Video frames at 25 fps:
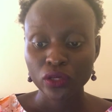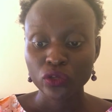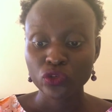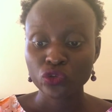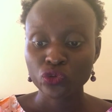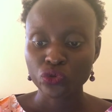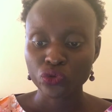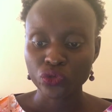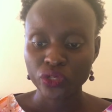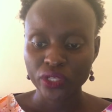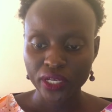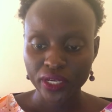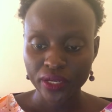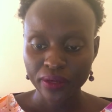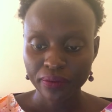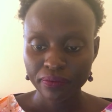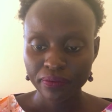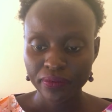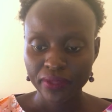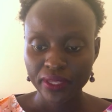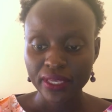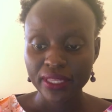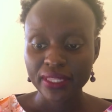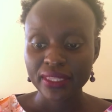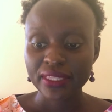Today,
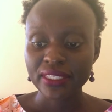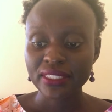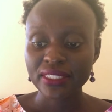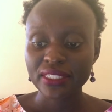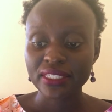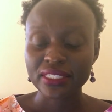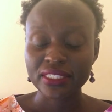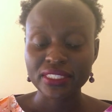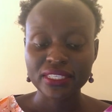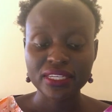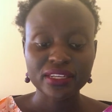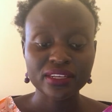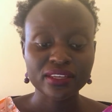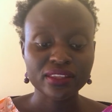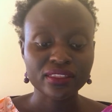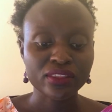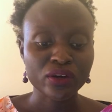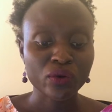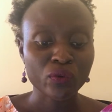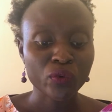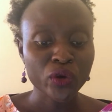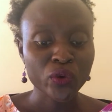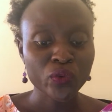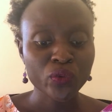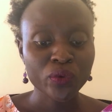this is seen in
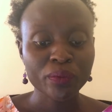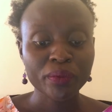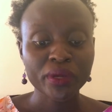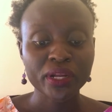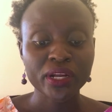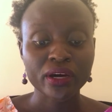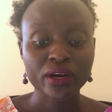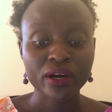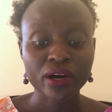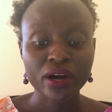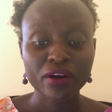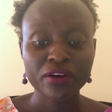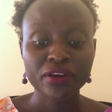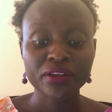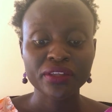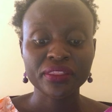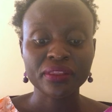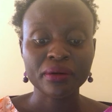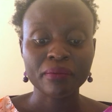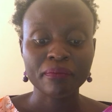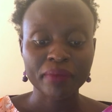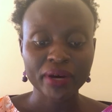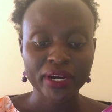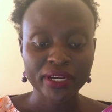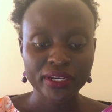the way women are carrying
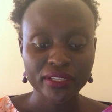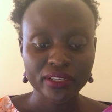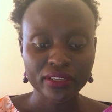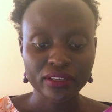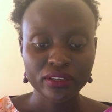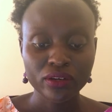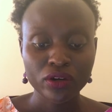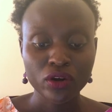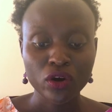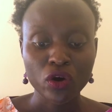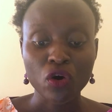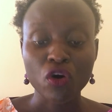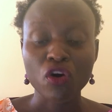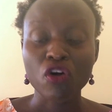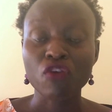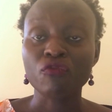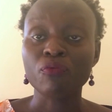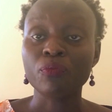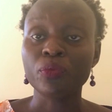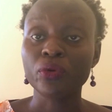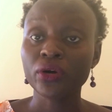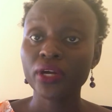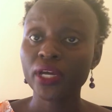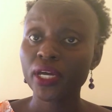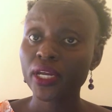the burden of
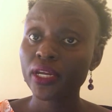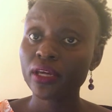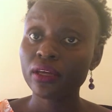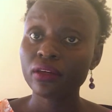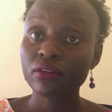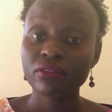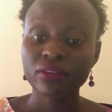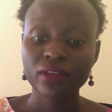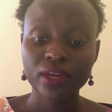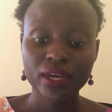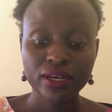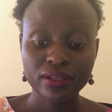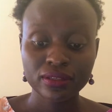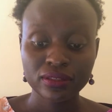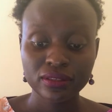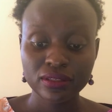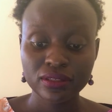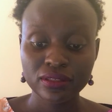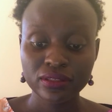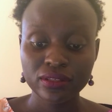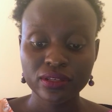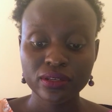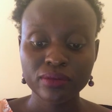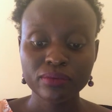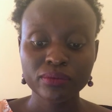broken healthcare
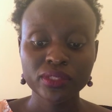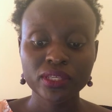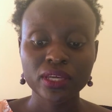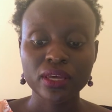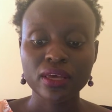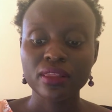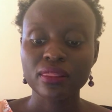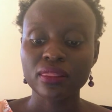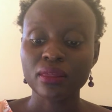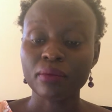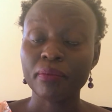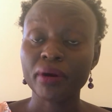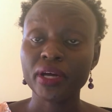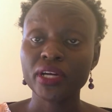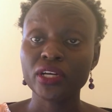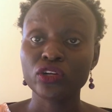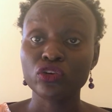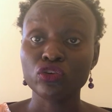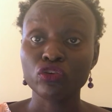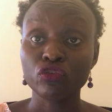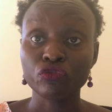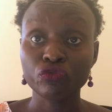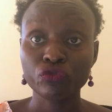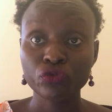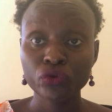systems, the burden
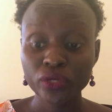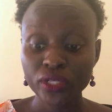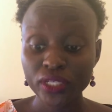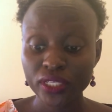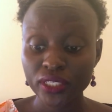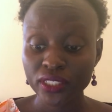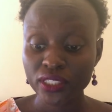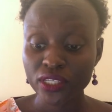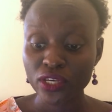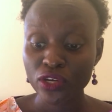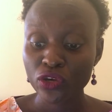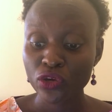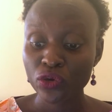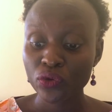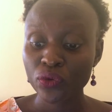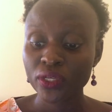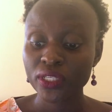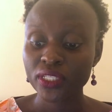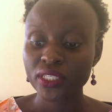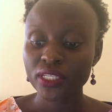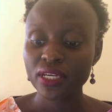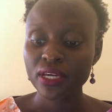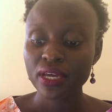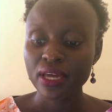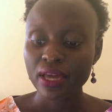of food
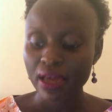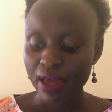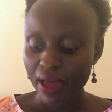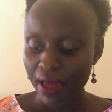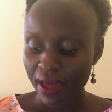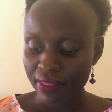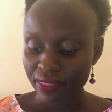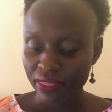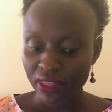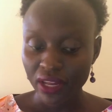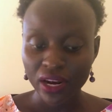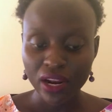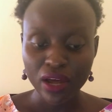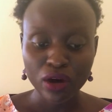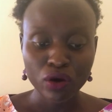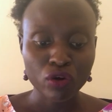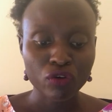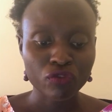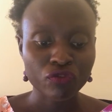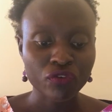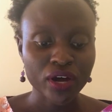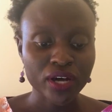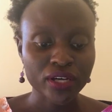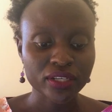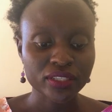insecurity, and the lack
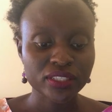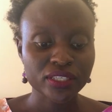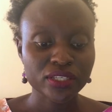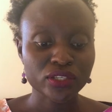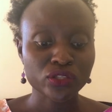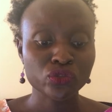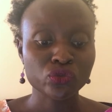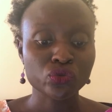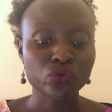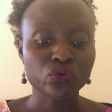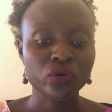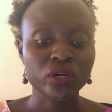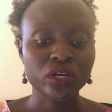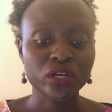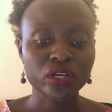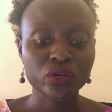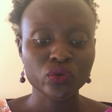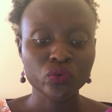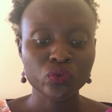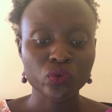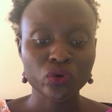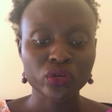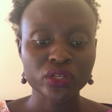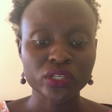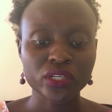of access to
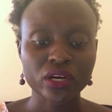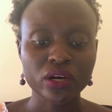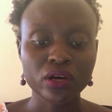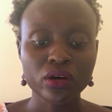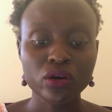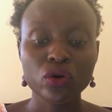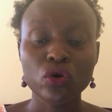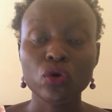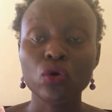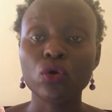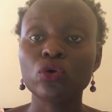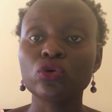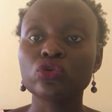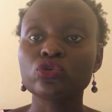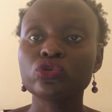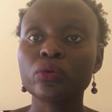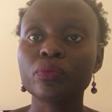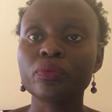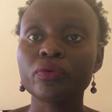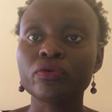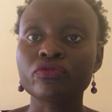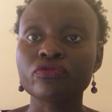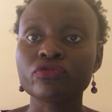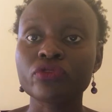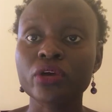clean water on
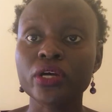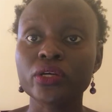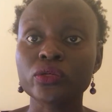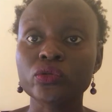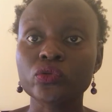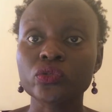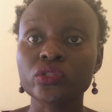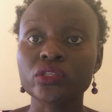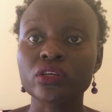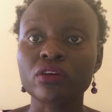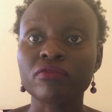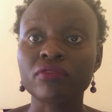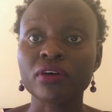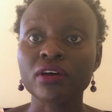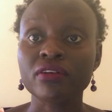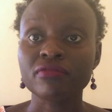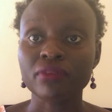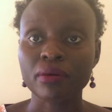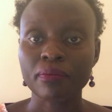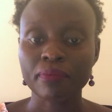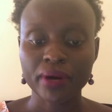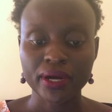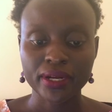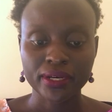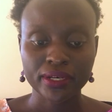top of trying to survive
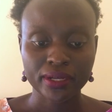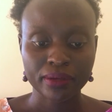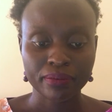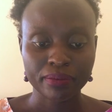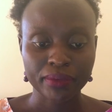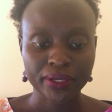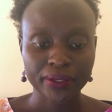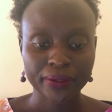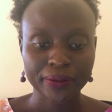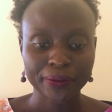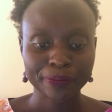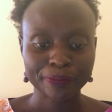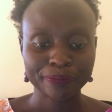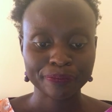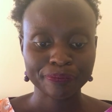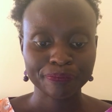a pandemic.